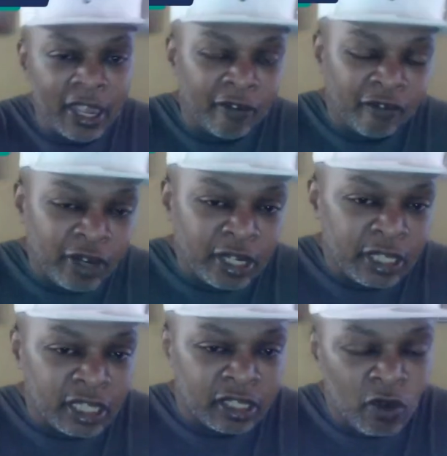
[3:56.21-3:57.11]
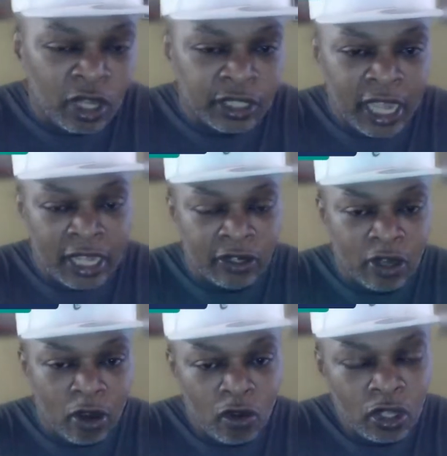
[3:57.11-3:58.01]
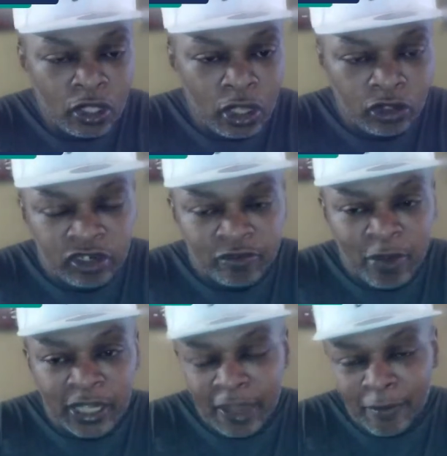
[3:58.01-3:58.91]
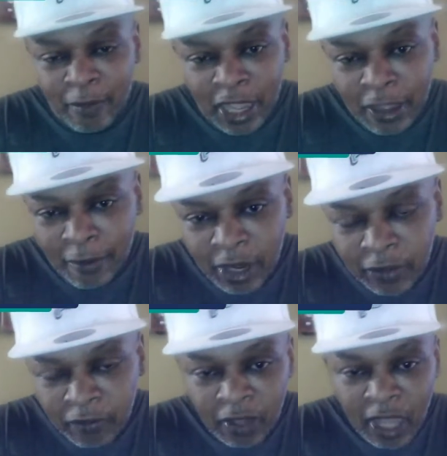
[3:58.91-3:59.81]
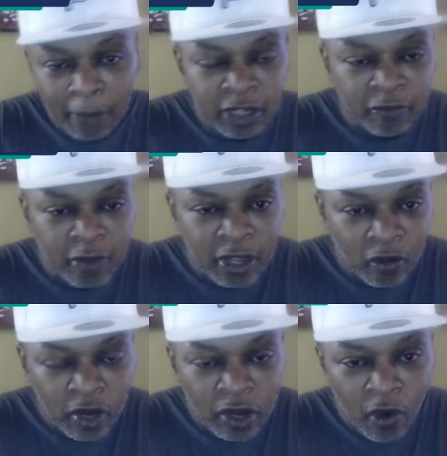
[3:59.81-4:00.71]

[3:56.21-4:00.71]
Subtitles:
And free, this is the one thing, no disrespect to that man, but I'm just being real.